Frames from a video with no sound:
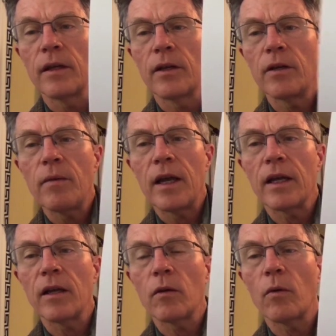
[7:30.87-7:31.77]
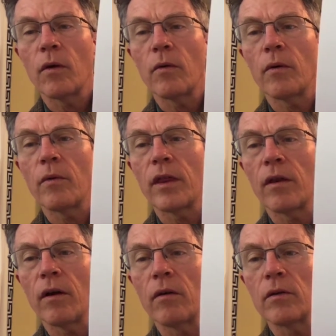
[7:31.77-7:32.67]
You may get what we
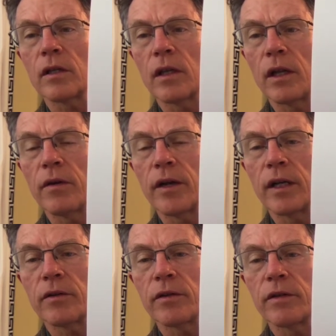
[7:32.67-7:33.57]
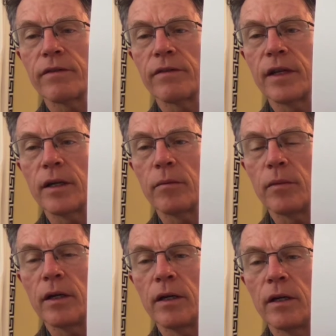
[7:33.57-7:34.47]
thought was lone atrial
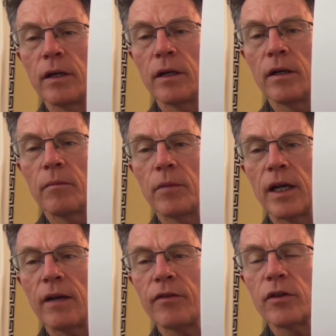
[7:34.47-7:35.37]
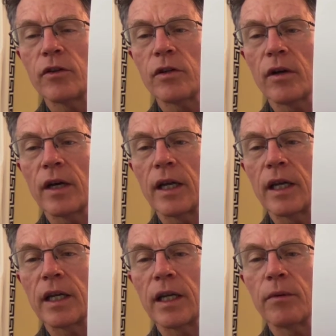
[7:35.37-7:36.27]
fib, but after you start
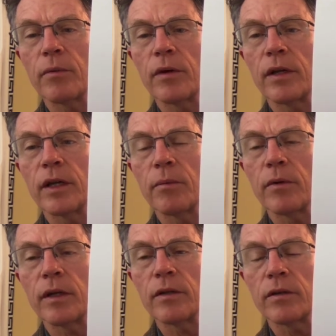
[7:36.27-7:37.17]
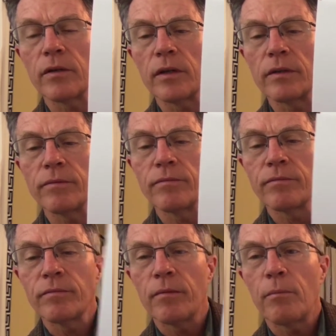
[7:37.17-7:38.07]
getting deeper and deeper into it,
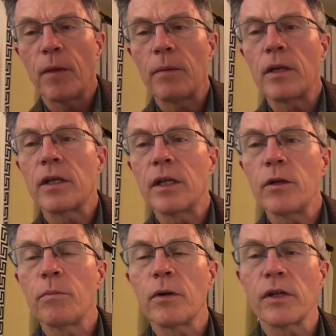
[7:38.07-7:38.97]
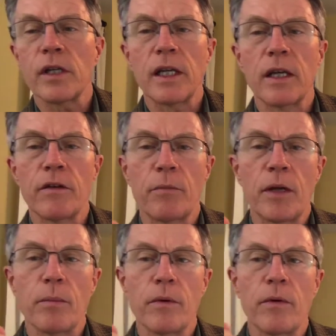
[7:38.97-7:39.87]
maybe 2% of
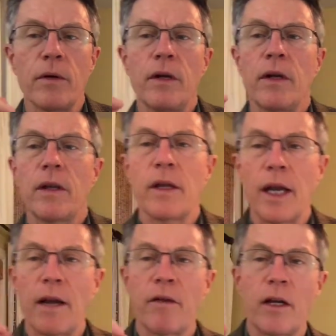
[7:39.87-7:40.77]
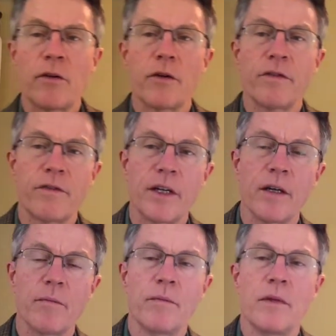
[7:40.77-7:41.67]
people that have atrial
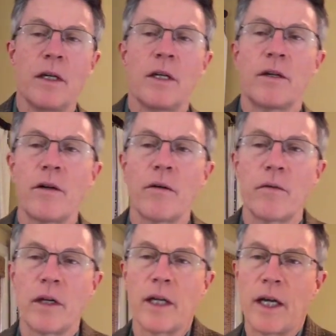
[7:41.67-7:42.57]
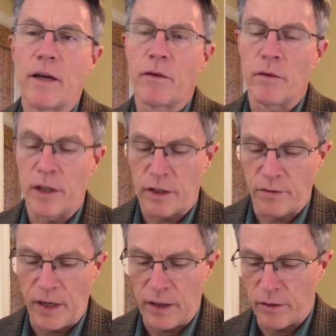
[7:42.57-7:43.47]
fib don't really have a risk
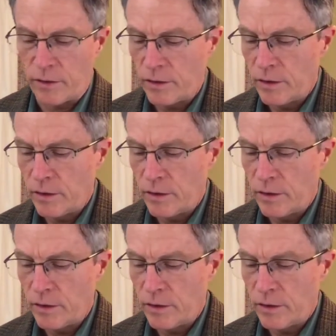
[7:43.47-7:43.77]
factor